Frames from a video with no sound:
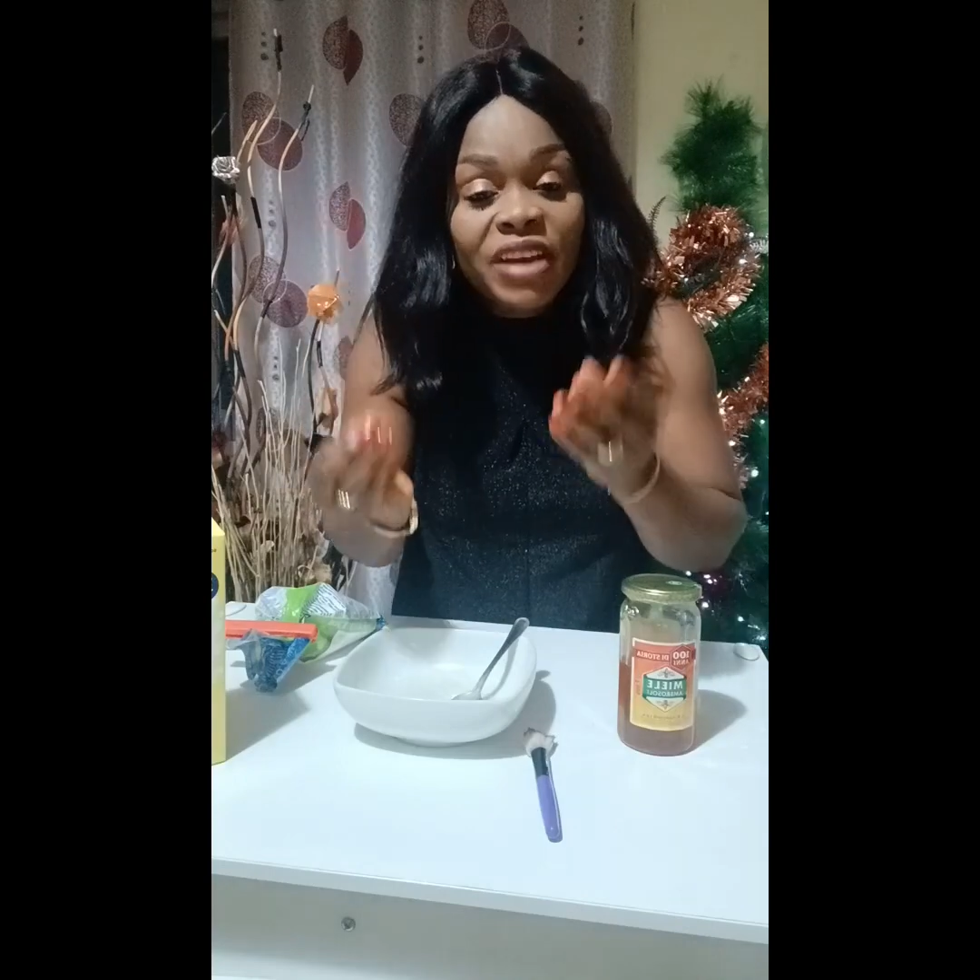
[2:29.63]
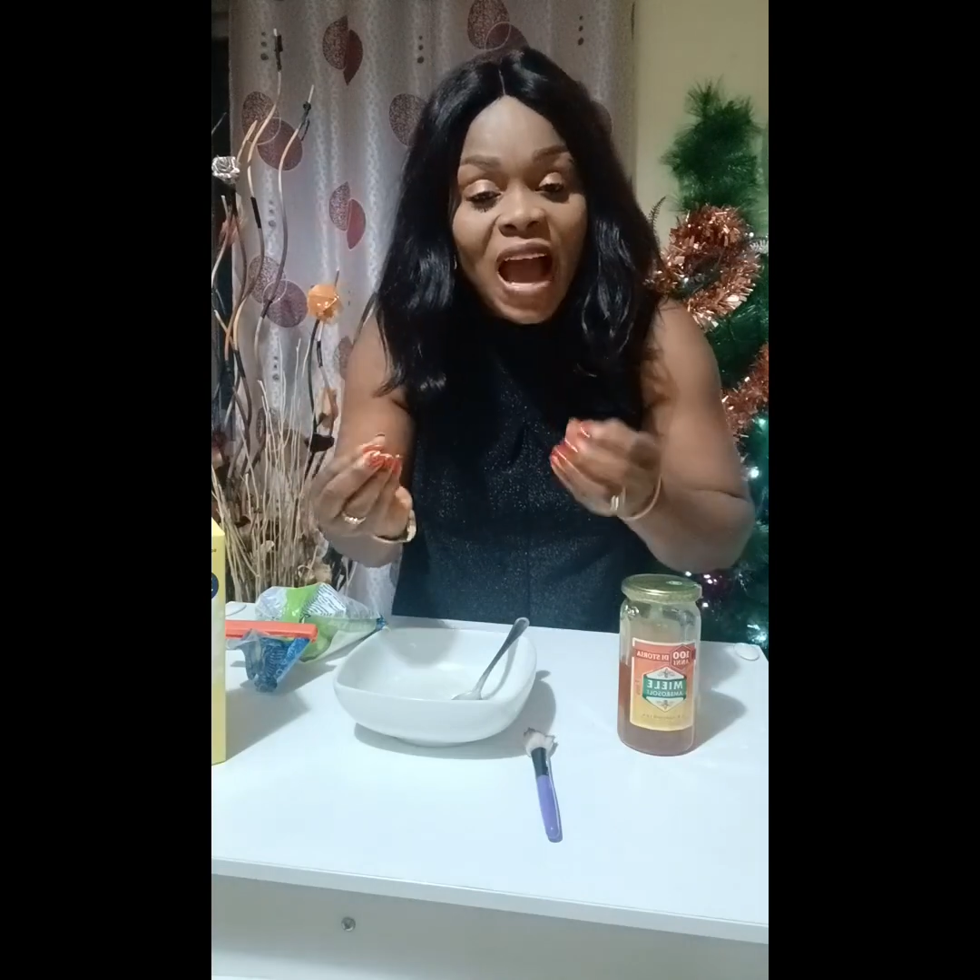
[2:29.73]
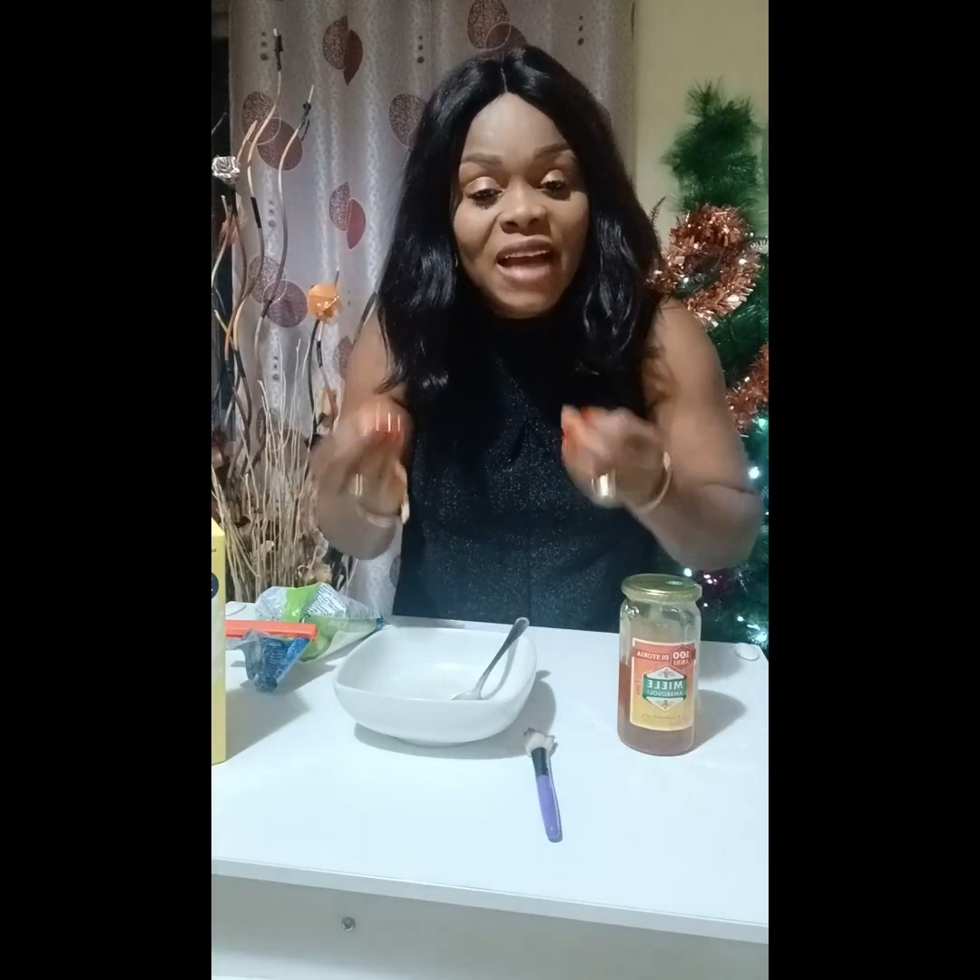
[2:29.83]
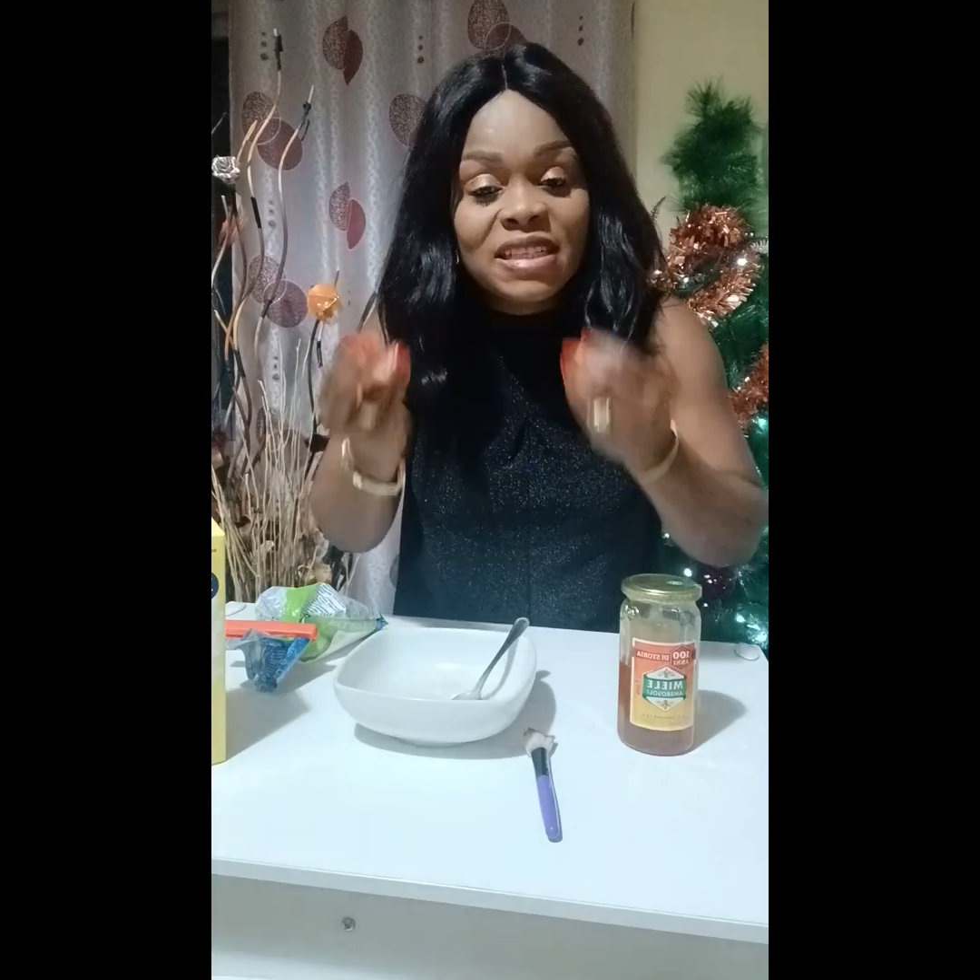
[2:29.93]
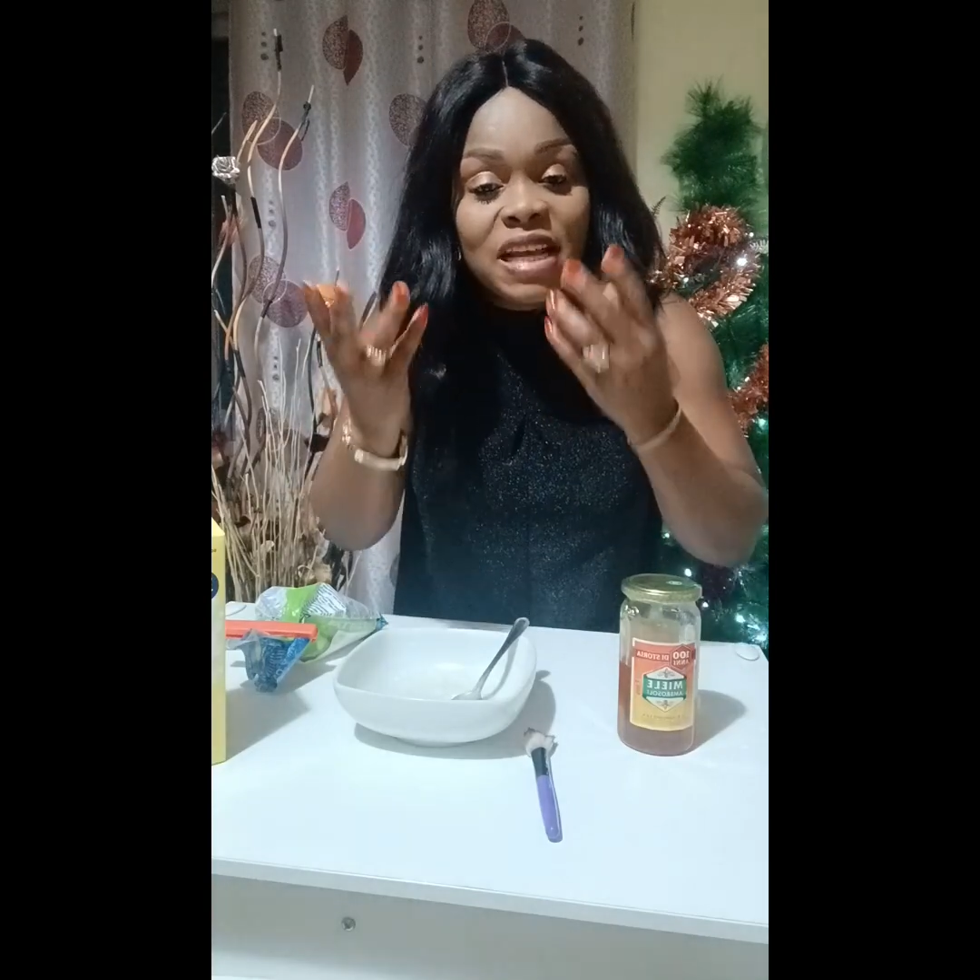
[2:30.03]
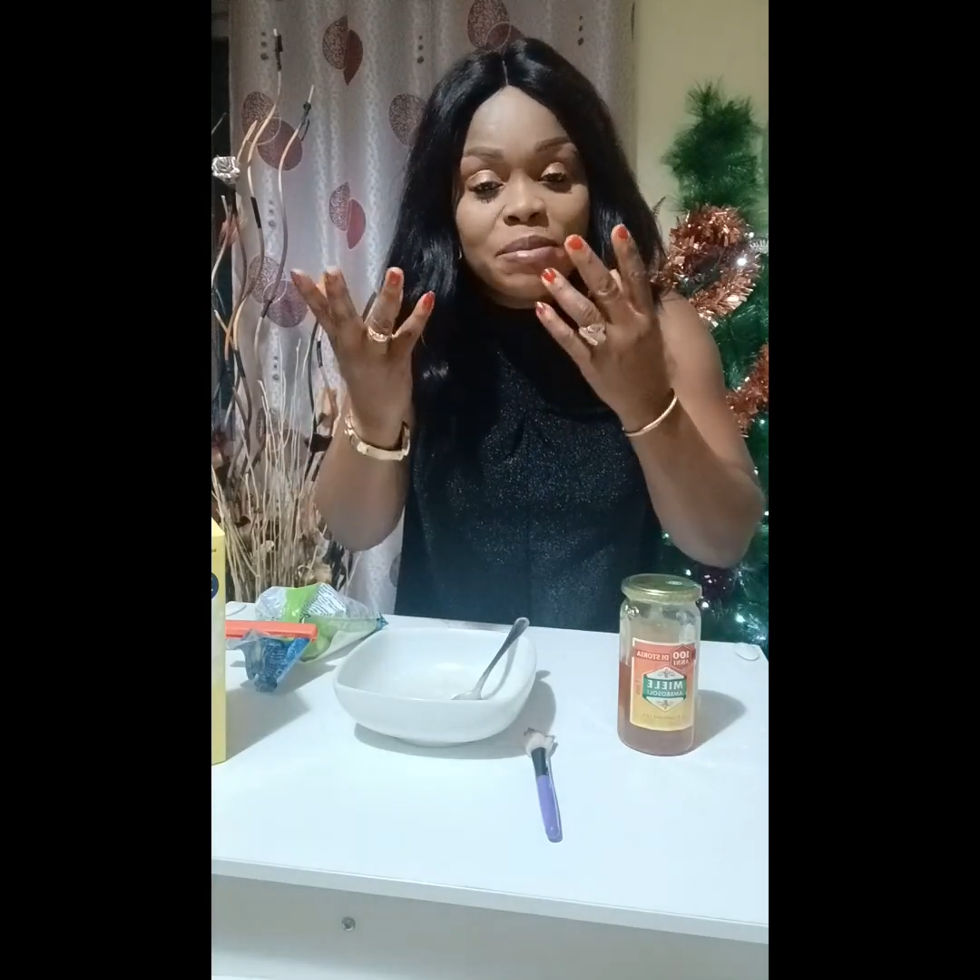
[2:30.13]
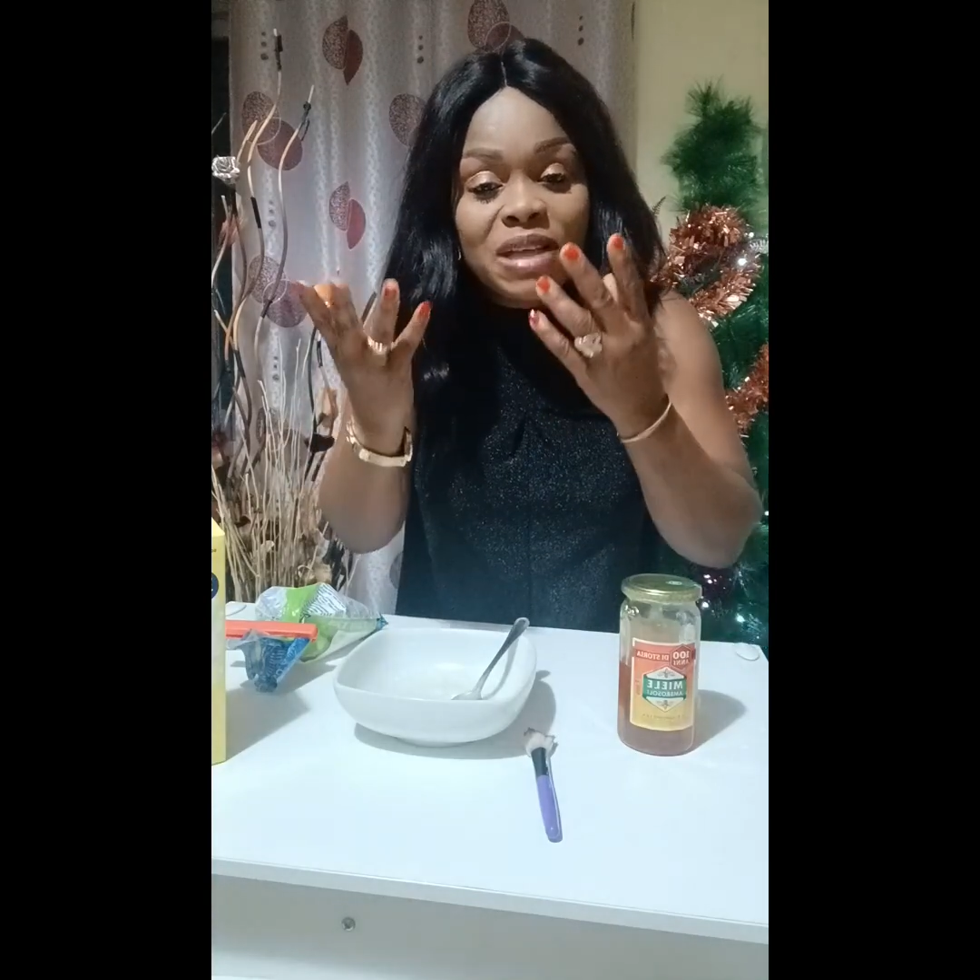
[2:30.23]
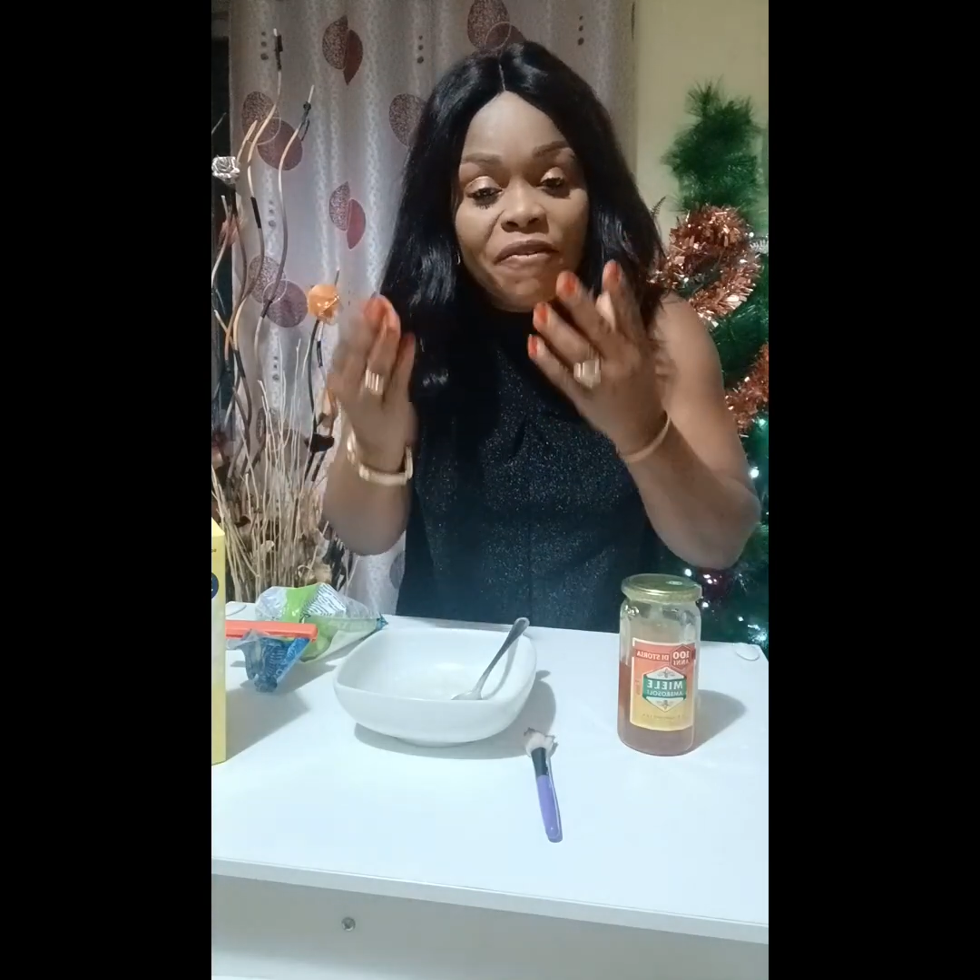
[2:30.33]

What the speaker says: not supposed to